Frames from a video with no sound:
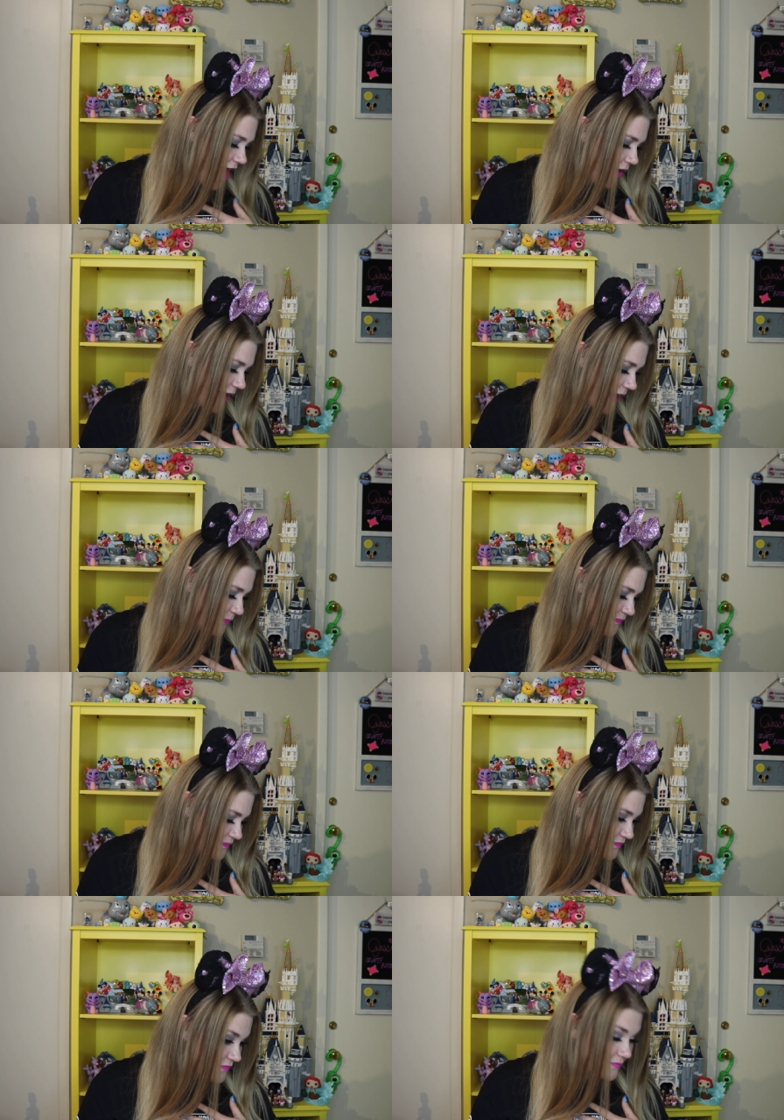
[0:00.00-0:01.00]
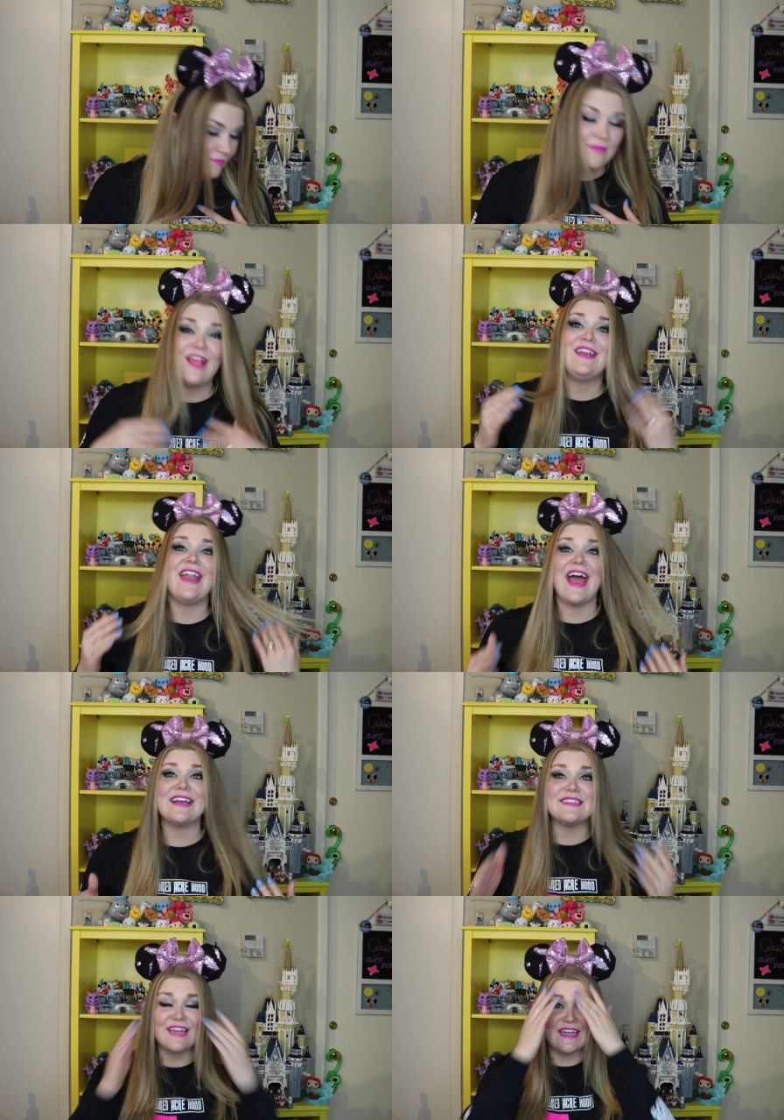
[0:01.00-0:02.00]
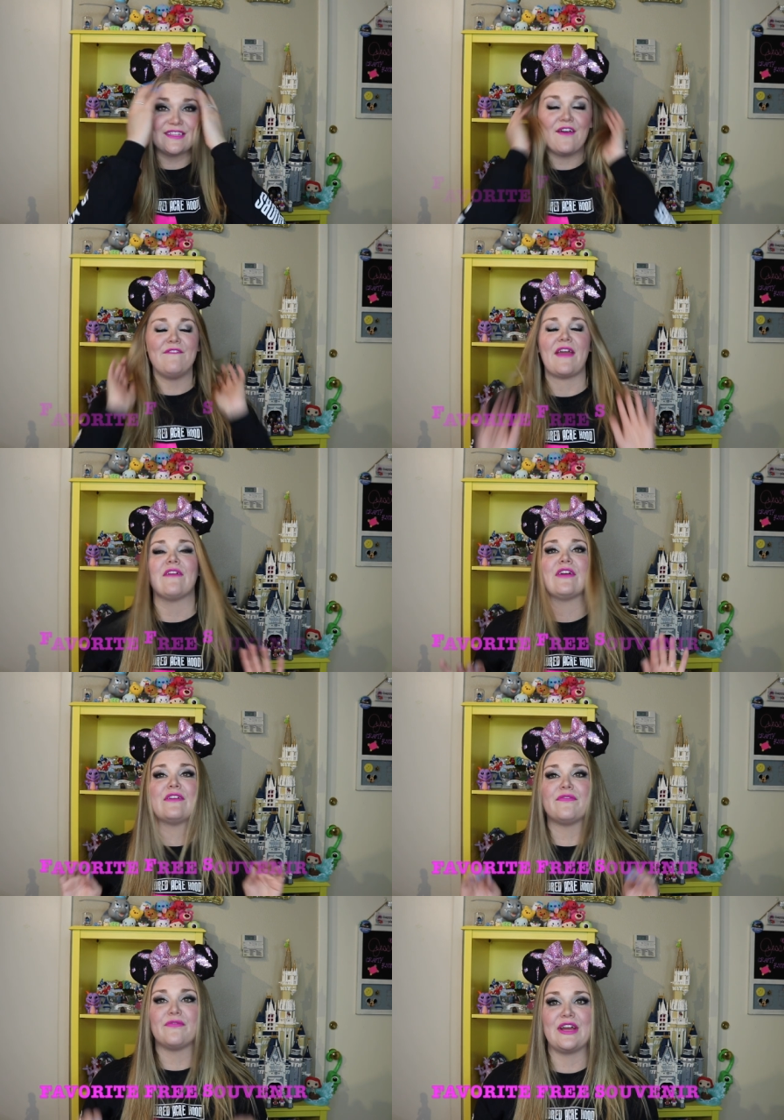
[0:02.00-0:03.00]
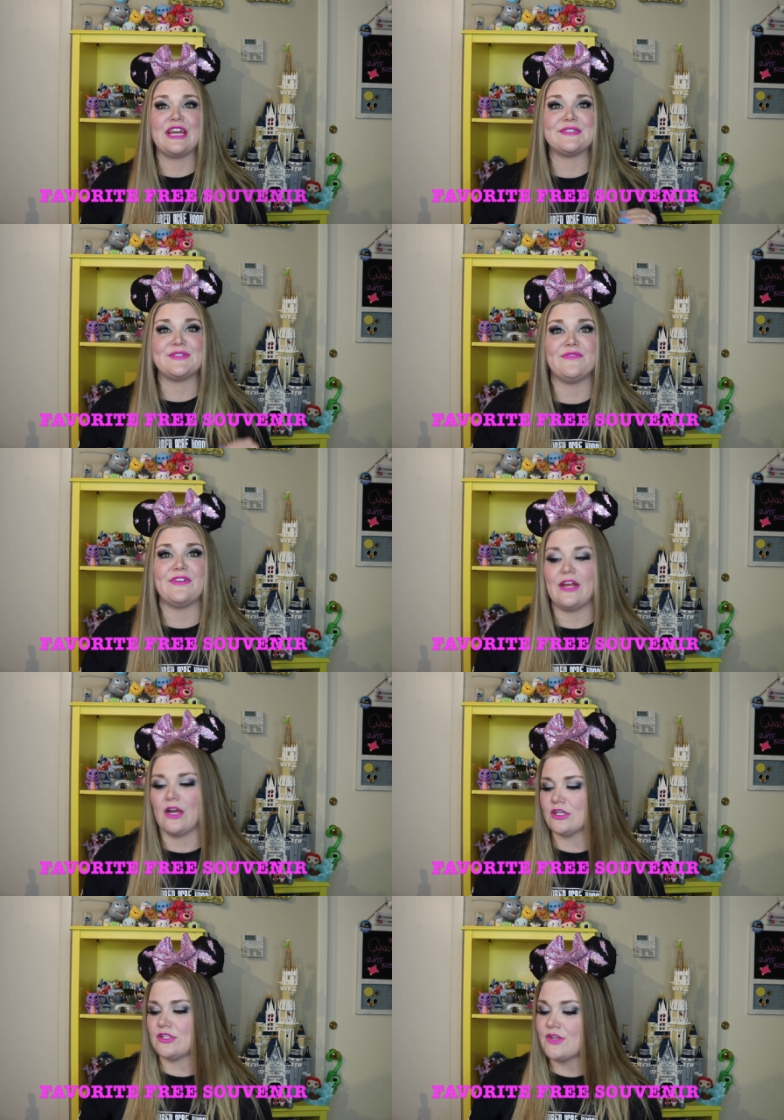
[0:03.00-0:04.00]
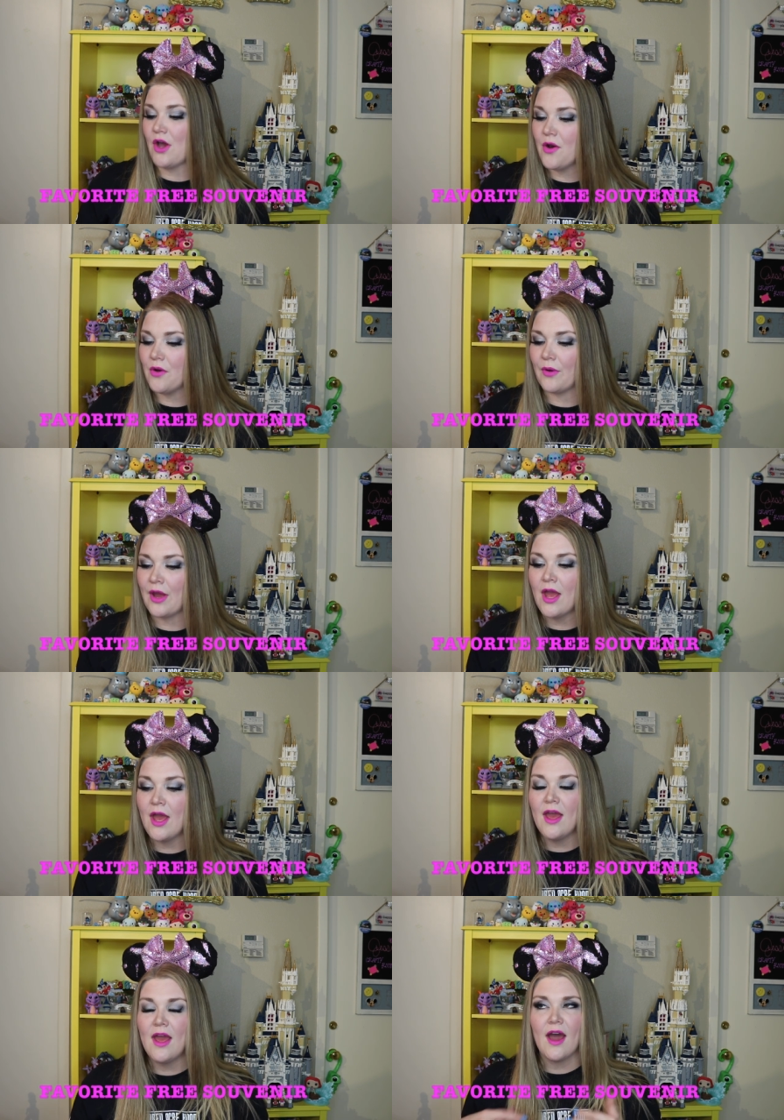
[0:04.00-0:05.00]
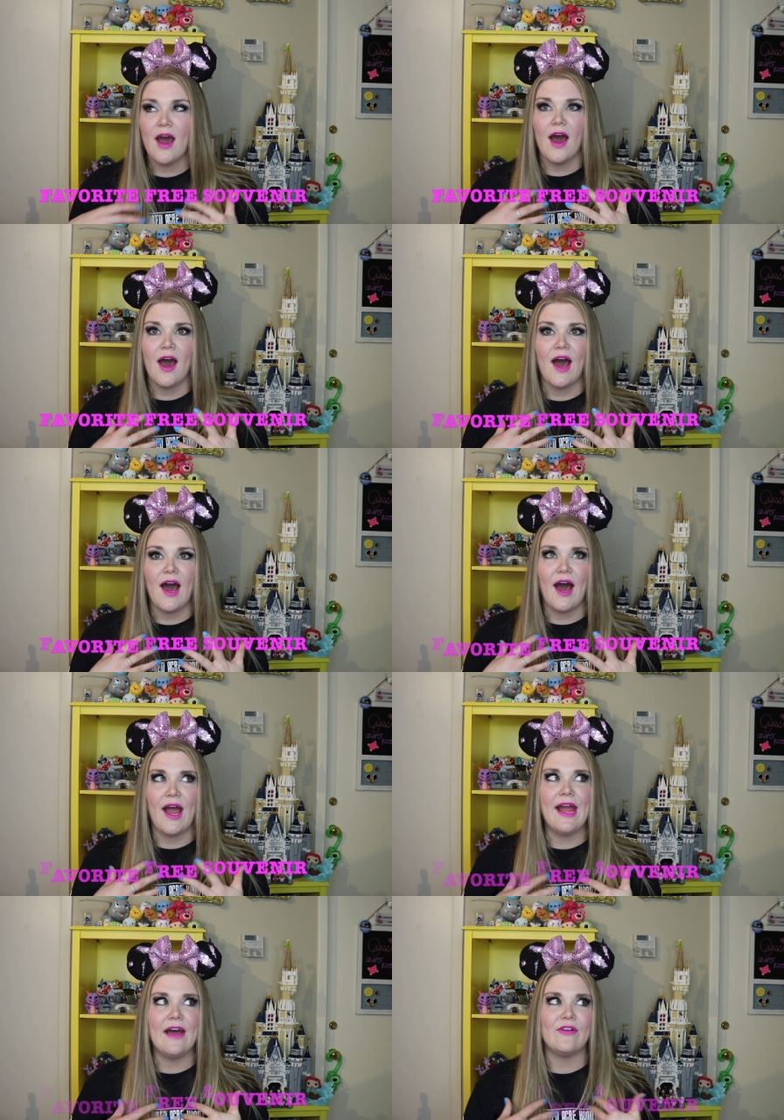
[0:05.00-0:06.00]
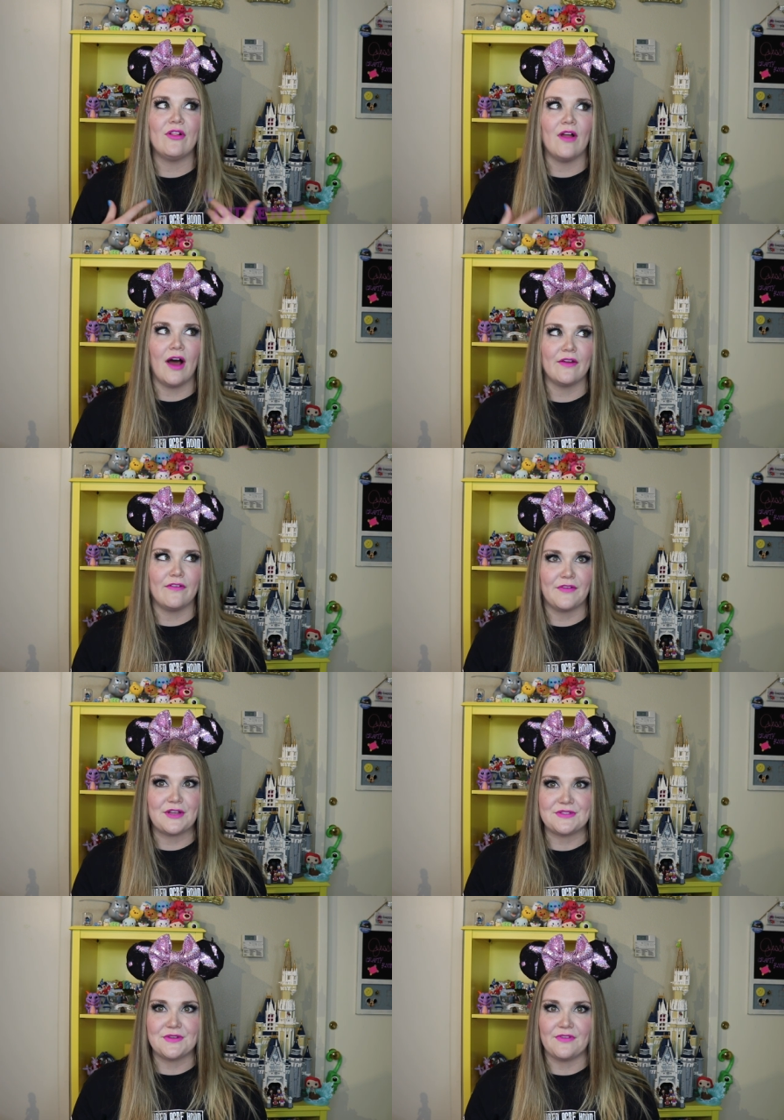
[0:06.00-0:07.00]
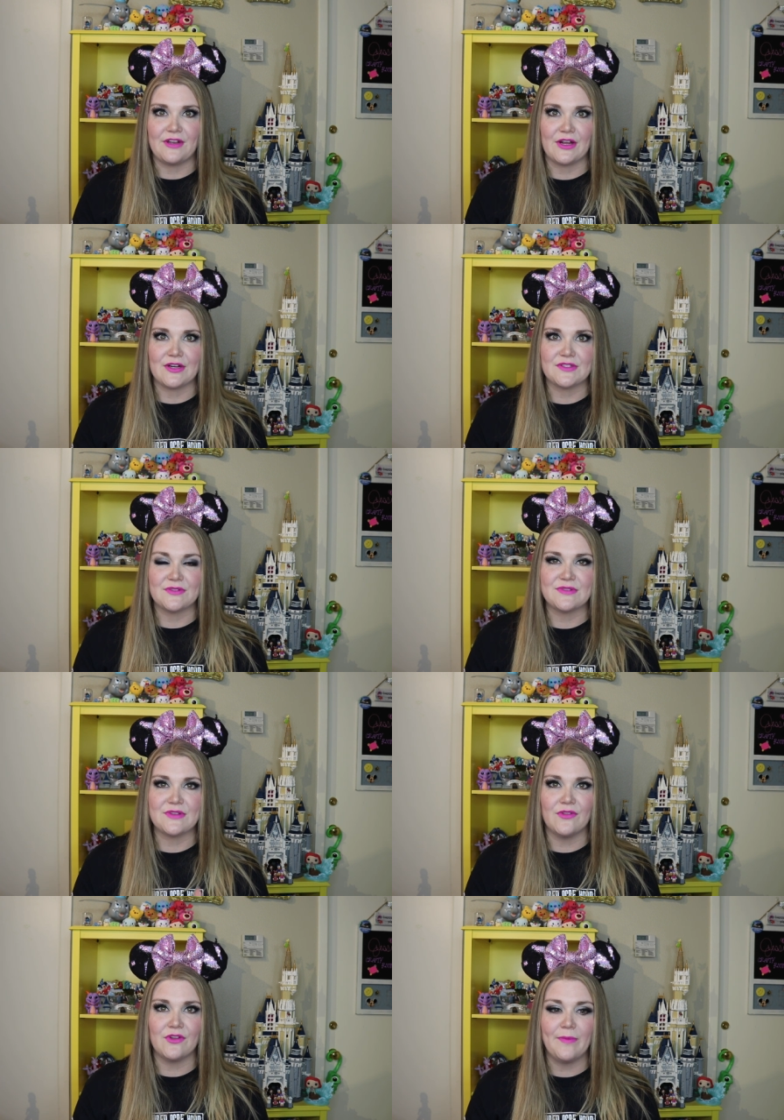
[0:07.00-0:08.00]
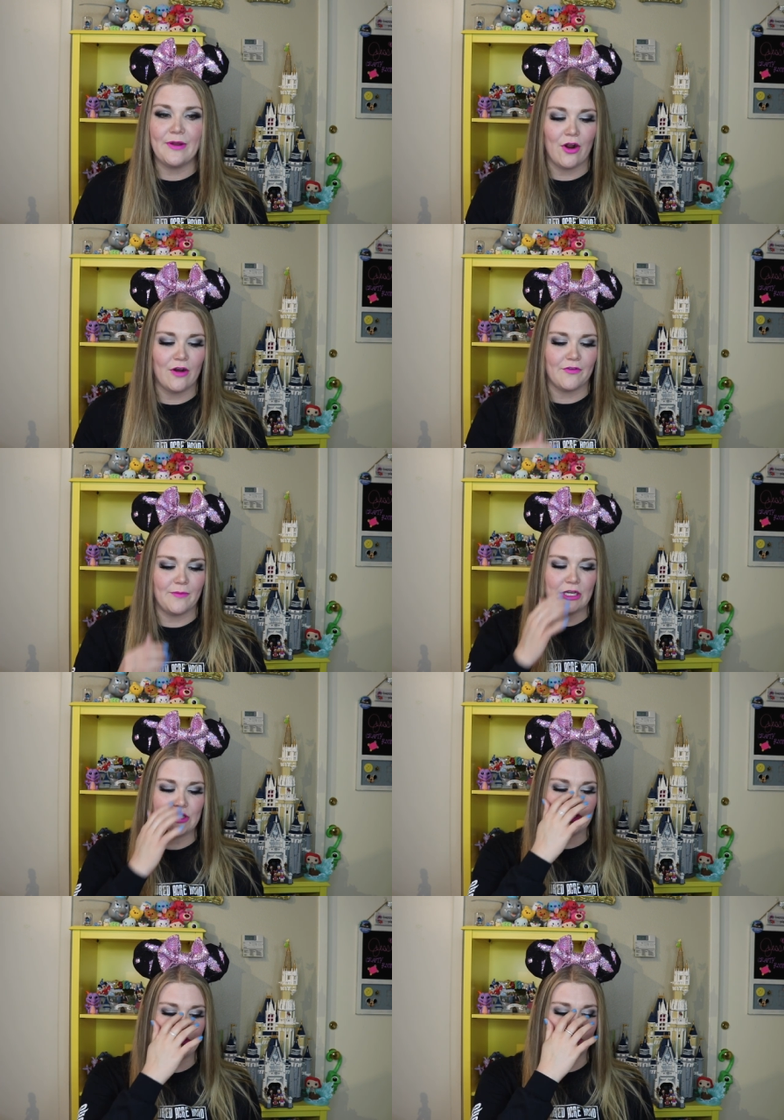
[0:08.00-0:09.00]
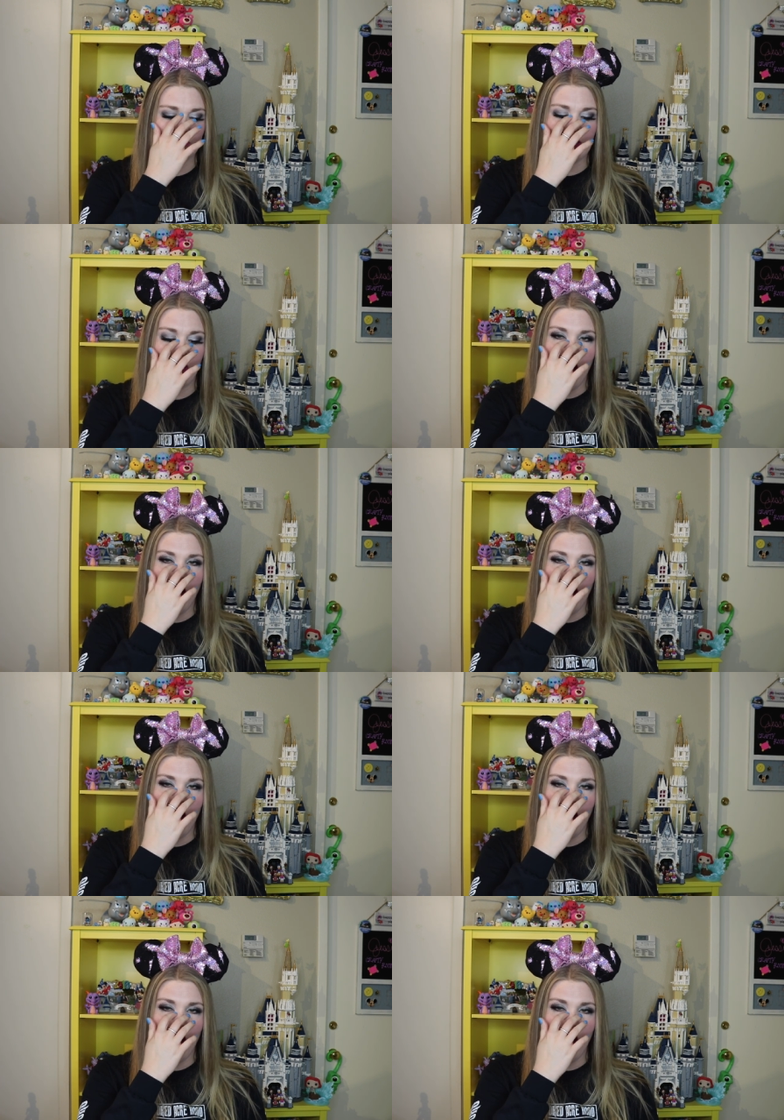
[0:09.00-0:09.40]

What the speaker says: Okay, next is favorite free souvenir. So I have a lot of free souvenirs, so it was a little bit hard for me to choose.